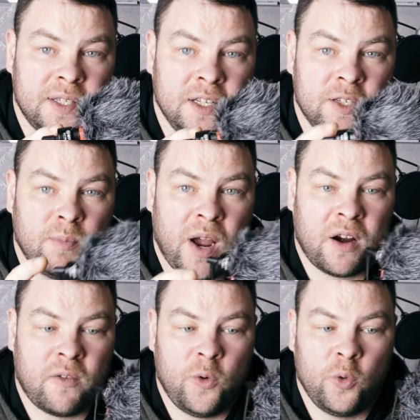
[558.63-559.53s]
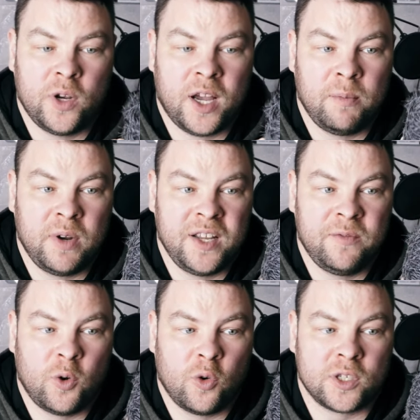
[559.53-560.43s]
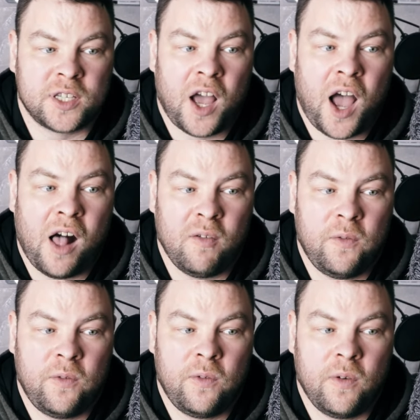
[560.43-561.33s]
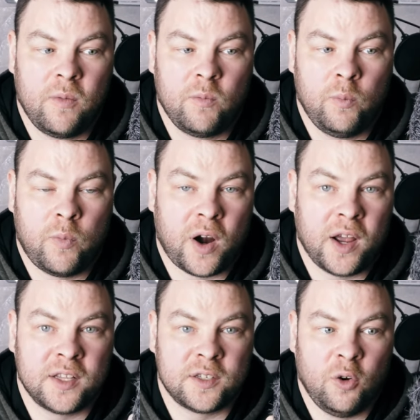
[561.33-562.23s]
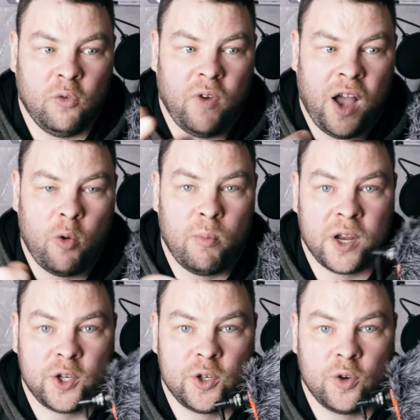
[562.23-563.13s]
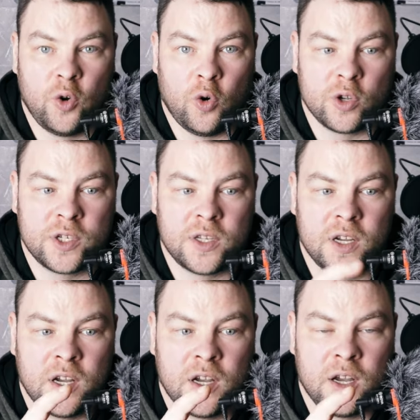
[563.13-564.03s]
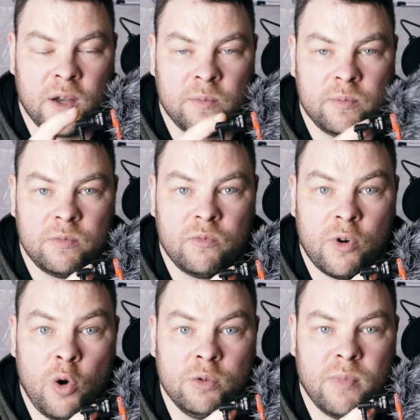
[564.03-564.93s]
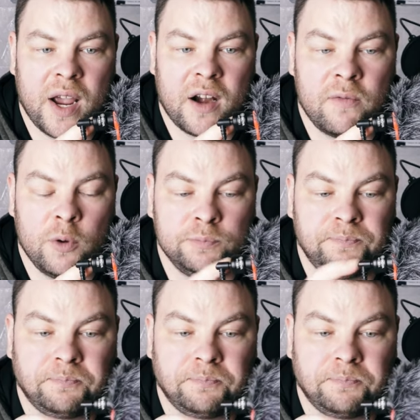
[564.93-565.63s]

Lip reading: This microphone, I believe, costs half price of how much cost a Rode microphone.